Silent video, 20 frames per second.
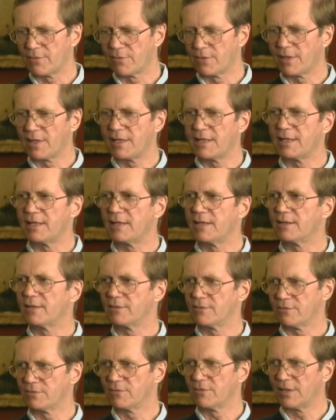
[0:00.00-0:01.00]
really
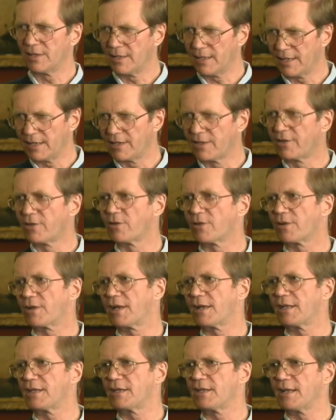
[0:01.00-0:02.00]

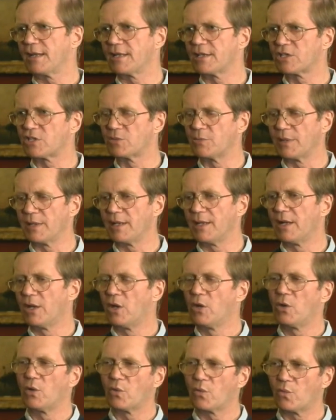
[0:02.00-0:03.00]
inculcated into me
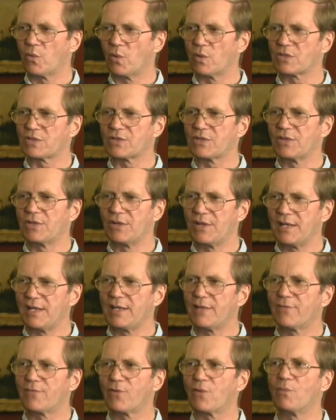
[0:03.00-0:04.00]
was the
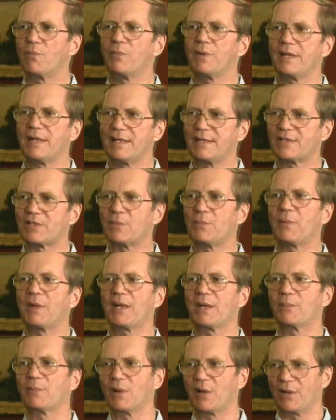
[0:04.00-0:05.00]
need for me to
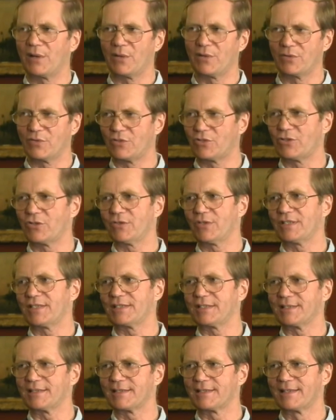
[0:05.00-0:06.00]
make my own
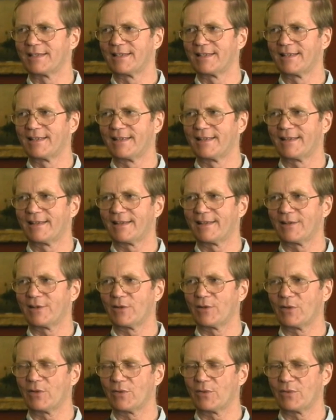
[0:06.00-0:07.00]
choices.
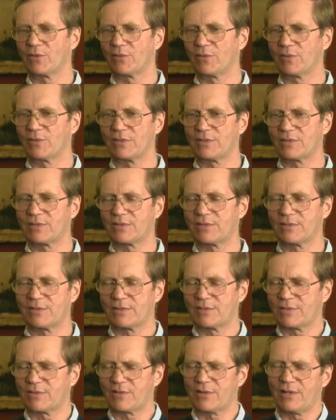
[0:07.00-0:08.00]
You know,
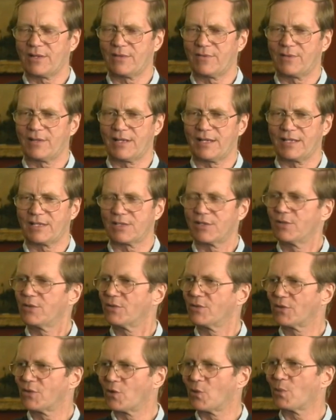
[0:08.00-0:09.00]
it's kind of like, it's no
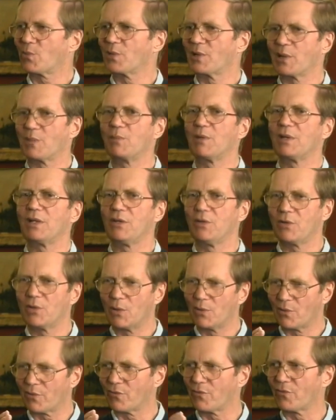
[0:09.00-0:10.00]
good copying me. You
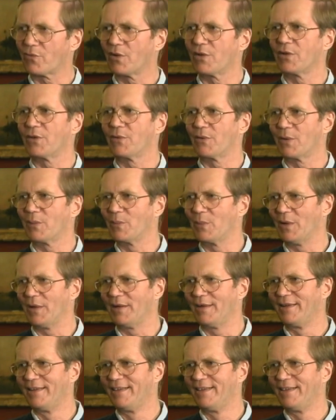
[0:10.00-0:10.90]
go off and find your own way.